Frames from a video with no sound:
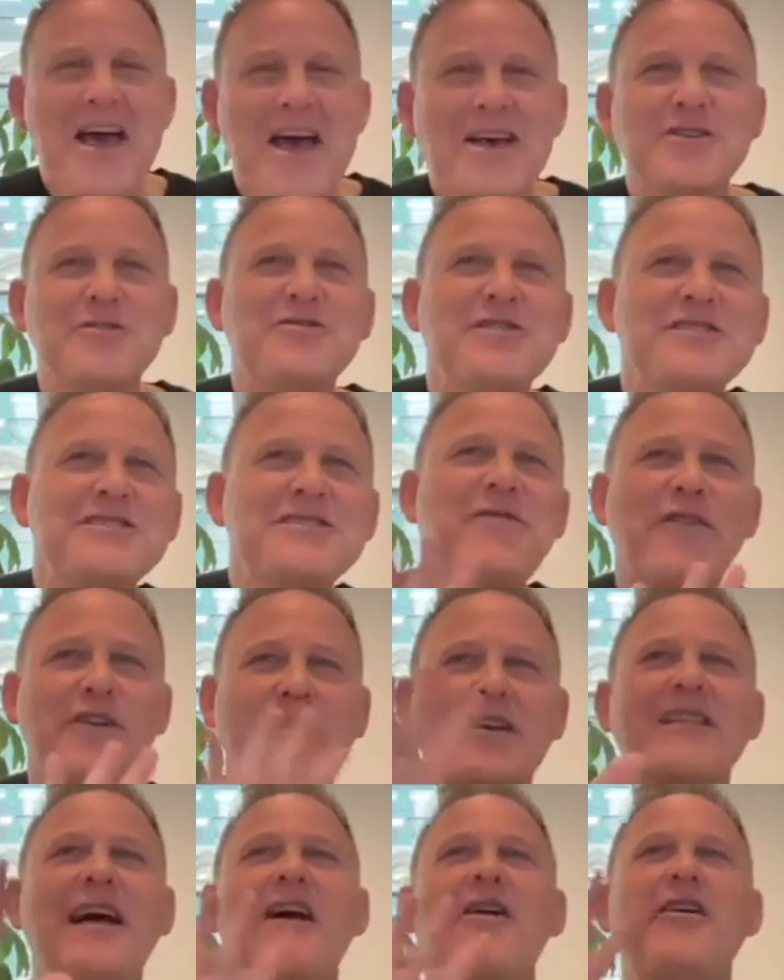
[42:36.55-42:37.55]
So just
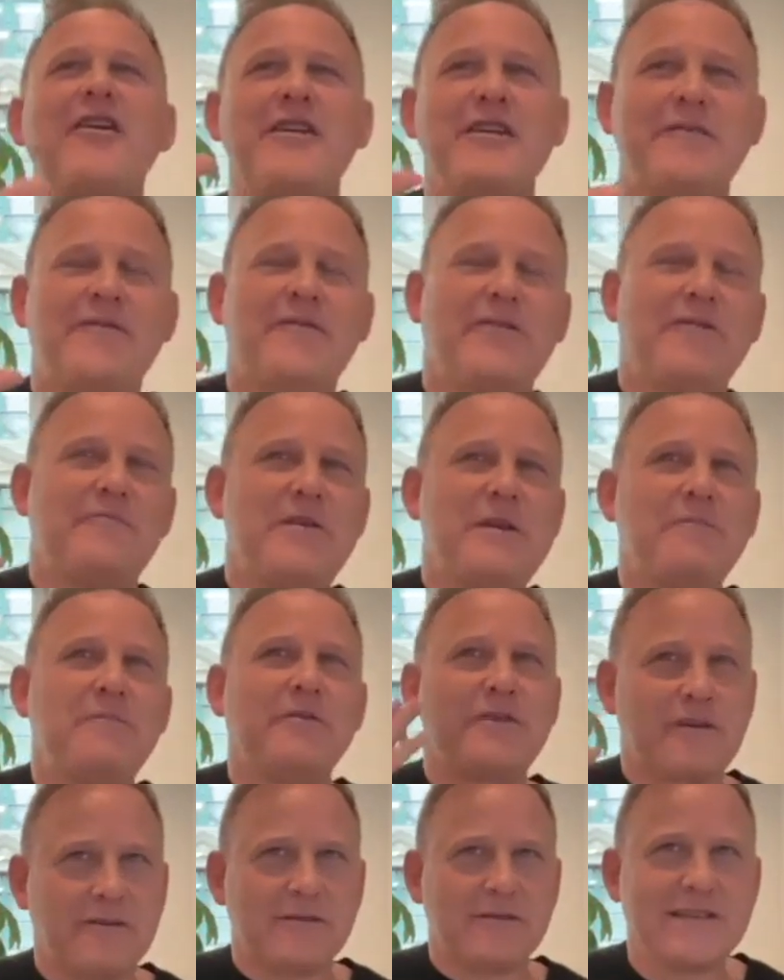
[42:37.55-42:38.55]
for clarity for
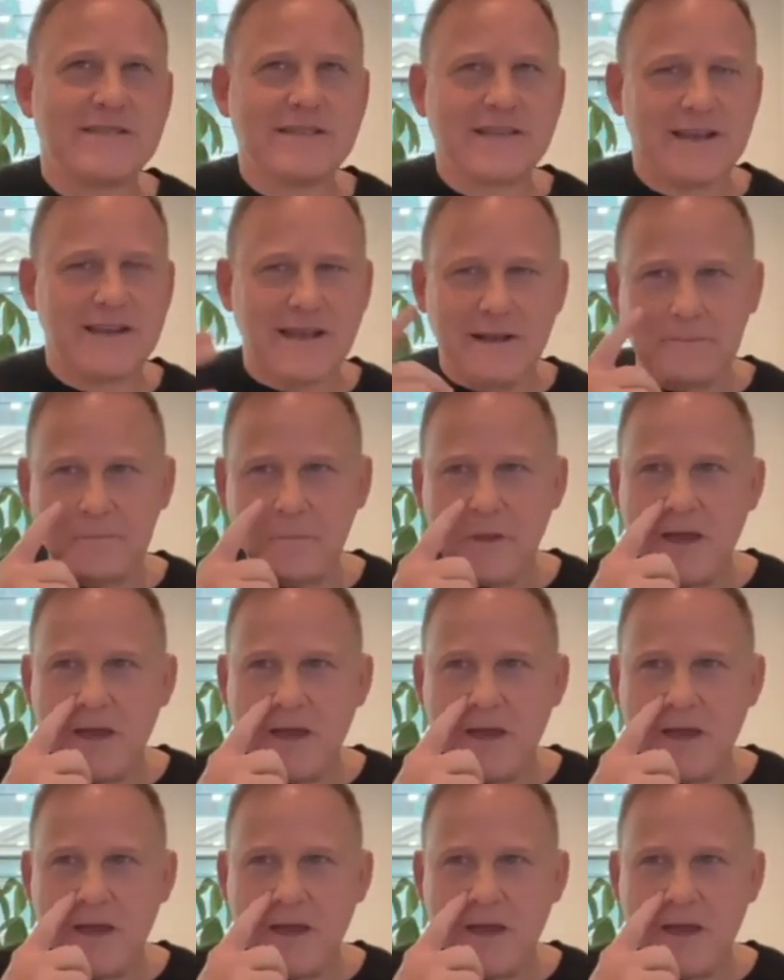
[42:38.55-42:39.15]
people that are listening,